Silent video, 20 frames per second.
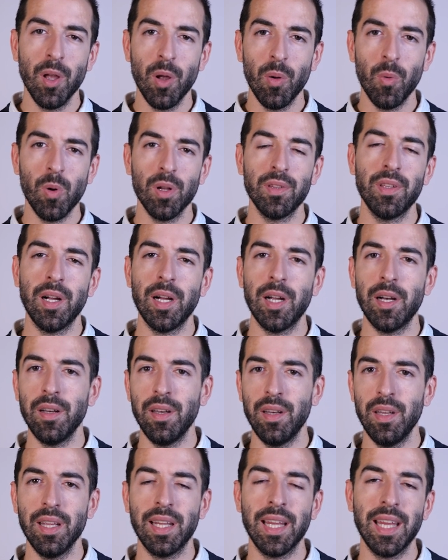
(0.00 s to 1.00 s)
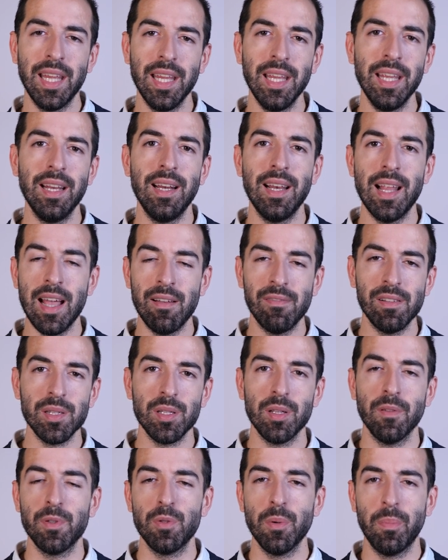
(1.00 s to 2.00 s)
What are the key
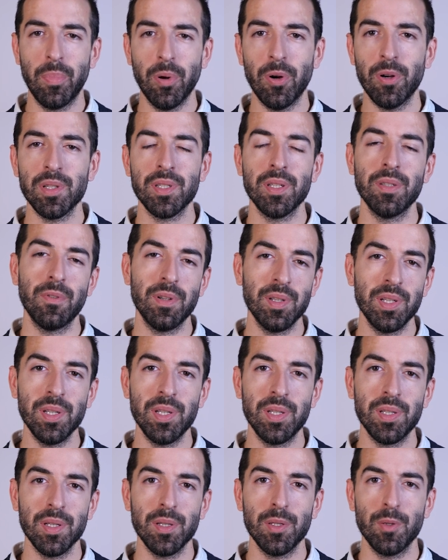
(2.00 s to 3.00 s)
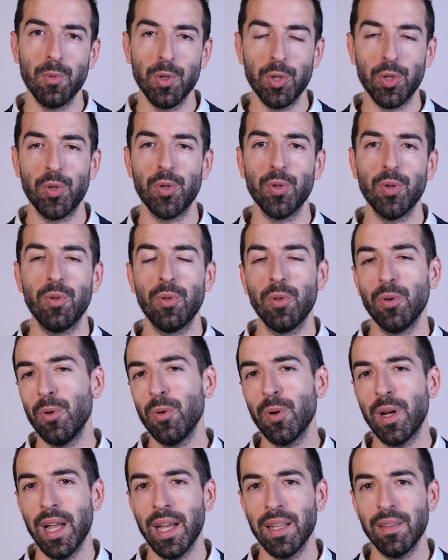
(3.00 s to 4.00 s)
levels of support and resistance we should
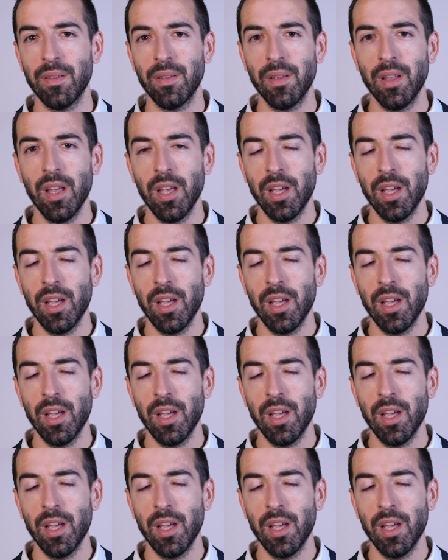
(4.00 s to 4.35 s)
look at